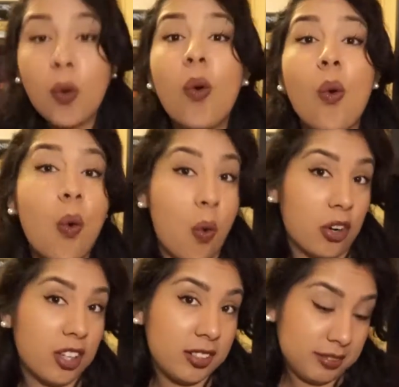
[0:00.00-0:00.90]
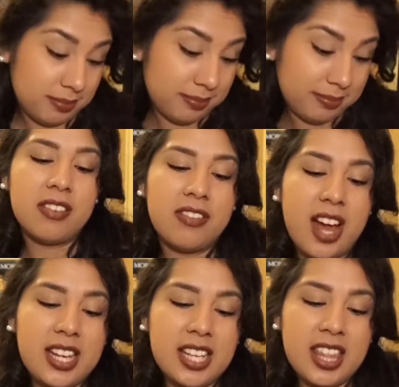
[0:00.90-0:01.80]
Or
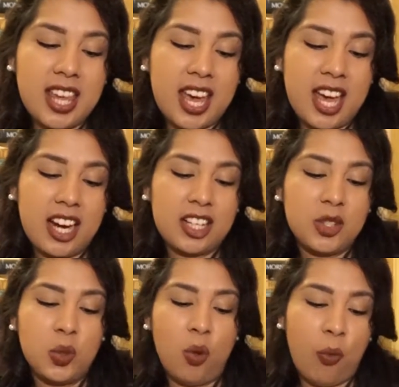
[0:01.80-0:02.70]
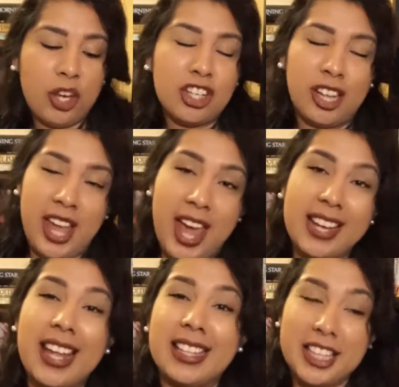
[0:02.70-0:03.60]
fighting the heir to a witch clan
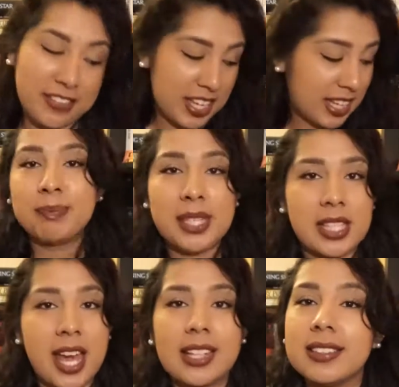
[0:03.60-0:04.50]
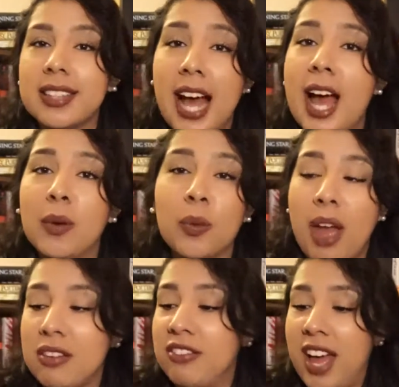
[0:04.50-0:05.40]
and living. Piece of cake. I would
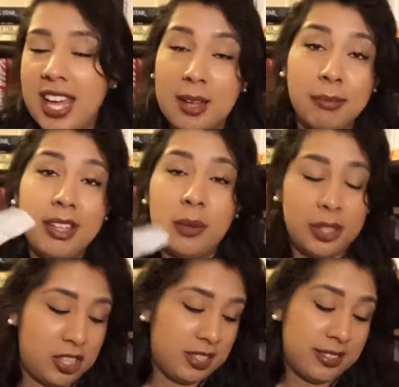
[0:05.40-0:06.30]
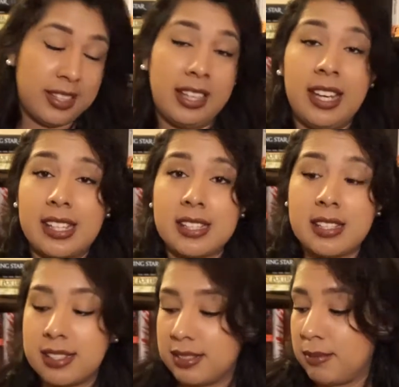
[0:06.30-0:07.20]
rather fight a million witches than
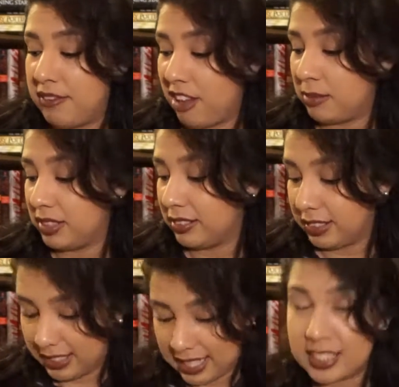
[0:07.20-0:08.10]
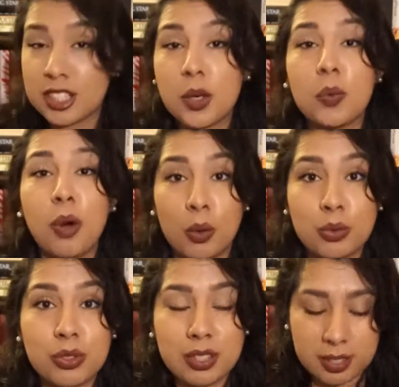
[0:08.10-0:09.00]
kiss my family, because that's
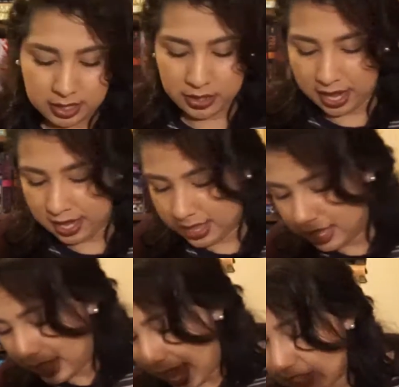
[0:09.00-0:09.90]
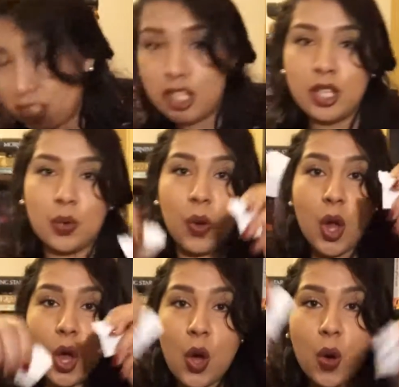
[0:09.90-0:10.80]
gross. Okay, and the last two,
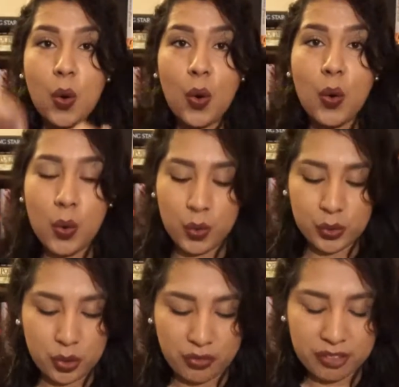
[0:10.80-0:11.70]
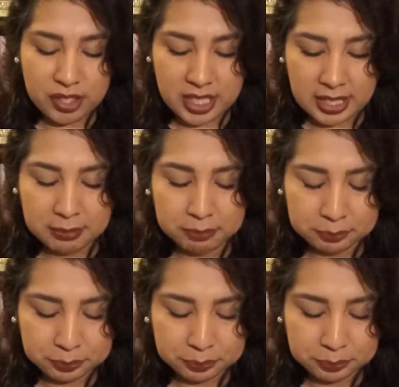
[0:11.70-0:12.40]
so 15,